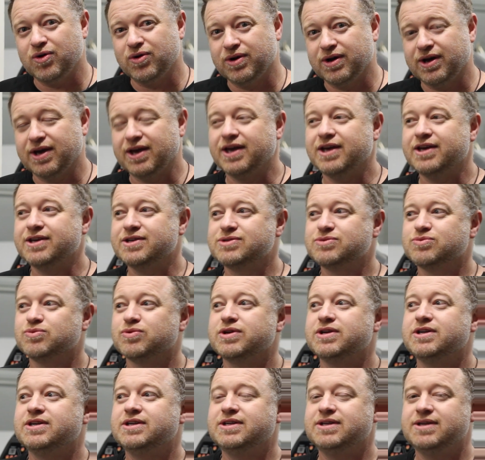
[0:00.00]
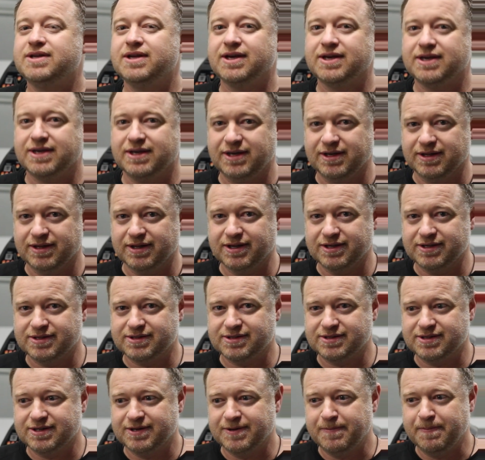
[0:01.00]
owner is
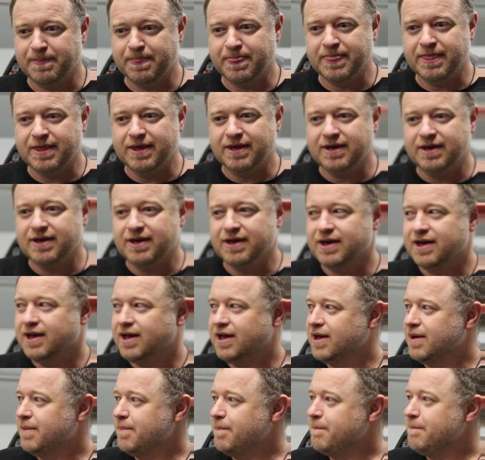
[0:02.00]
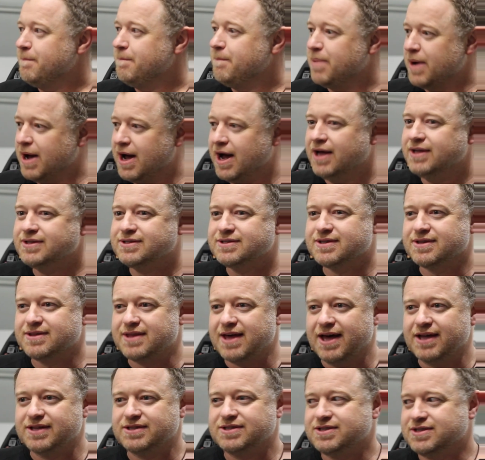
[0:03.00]
ridiculous. But
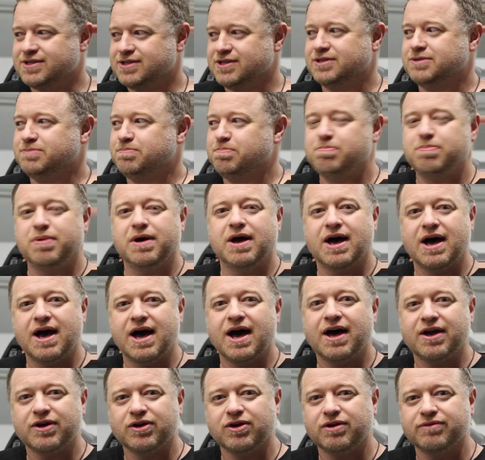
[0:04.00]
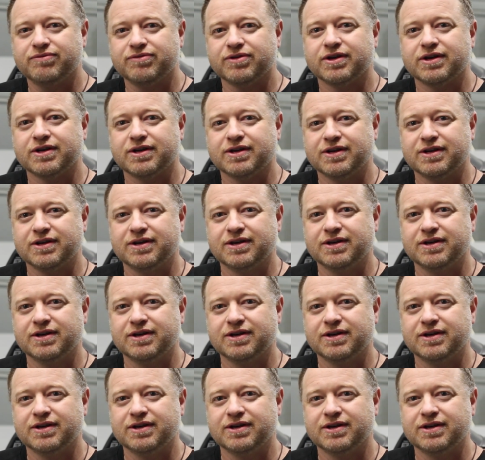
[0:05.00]
that's just part of it.